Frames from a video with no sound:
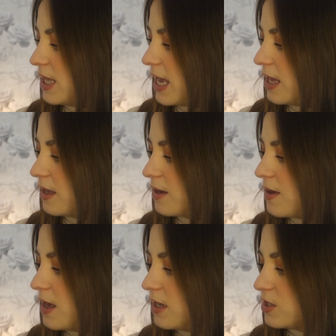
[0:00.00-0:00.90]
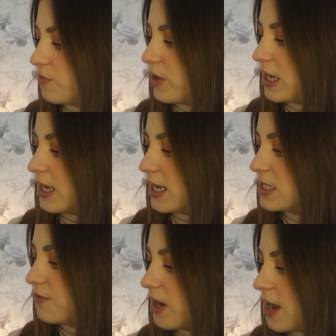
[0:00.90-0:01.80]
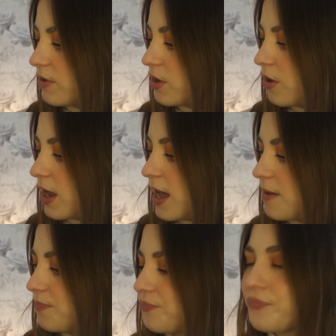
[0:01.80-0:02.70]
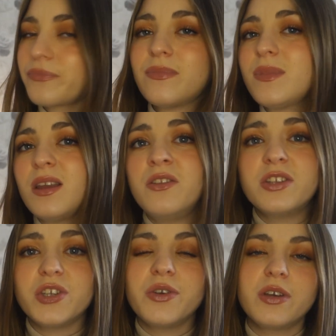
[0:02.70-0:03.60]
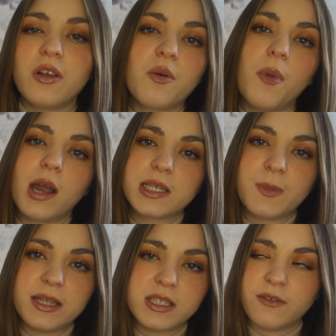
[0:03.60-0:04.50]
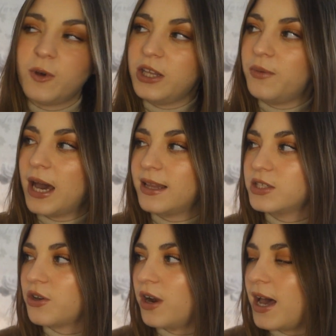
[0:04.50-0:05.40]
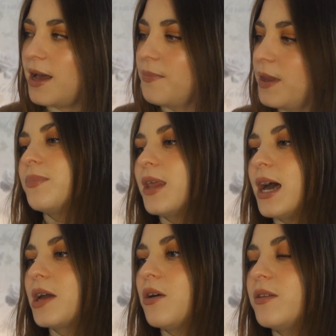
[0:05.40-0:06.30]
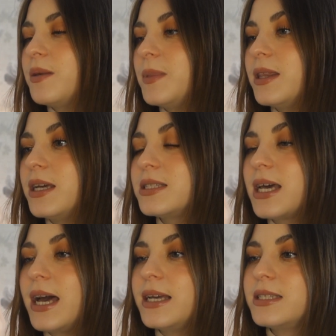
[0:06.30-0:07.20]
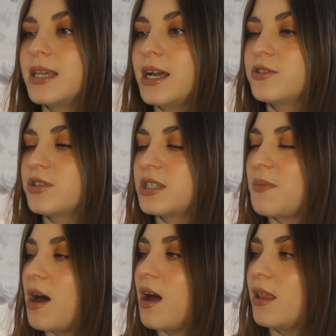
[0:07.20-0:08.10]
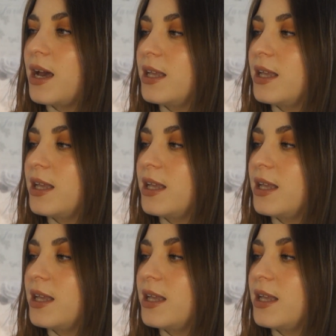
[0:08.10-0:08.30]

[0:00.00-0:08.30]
think it's a really nice flattering colour. And you do, you look more expensive when you wear this colour. I got them in their size extra small